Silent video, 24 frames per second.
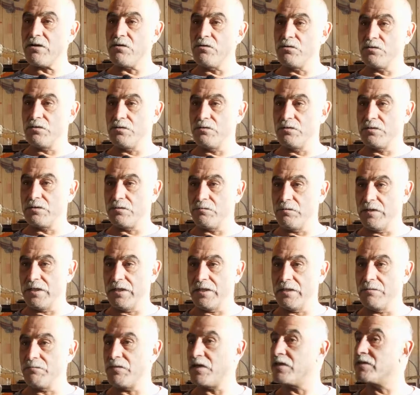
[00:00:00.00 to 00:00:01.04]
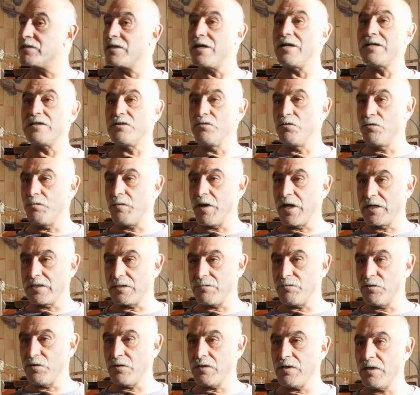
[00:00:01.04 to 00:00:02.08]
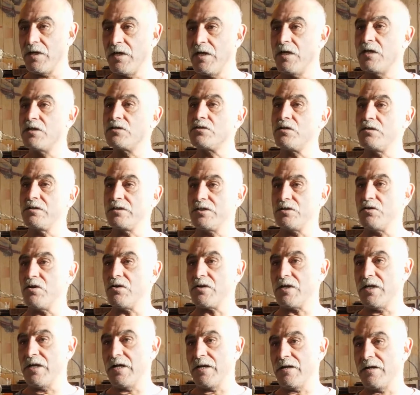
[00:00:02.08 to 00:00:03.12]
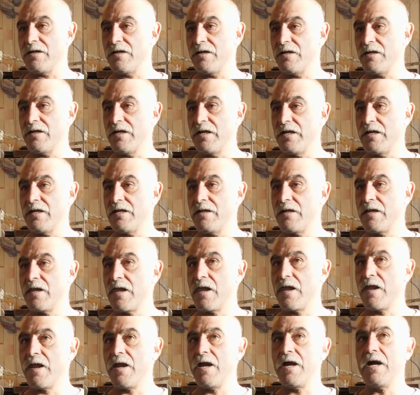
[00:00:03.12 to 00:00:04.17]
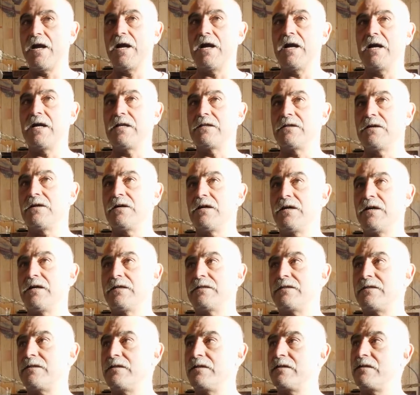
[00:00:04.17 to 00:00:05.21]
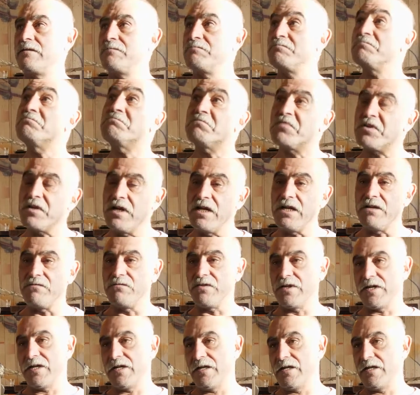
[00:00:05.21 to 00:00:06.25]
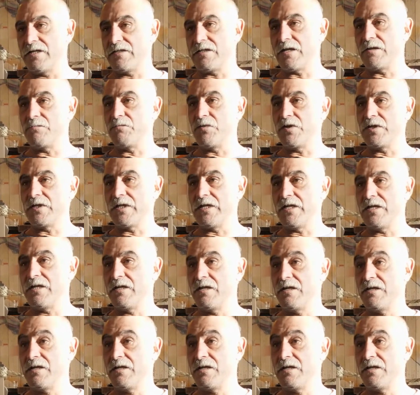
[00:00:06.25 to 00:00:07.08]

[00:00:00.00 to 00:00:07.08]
go to Sweden because I had no passport, so I stuck here. Yeah, and I had um, really very little money,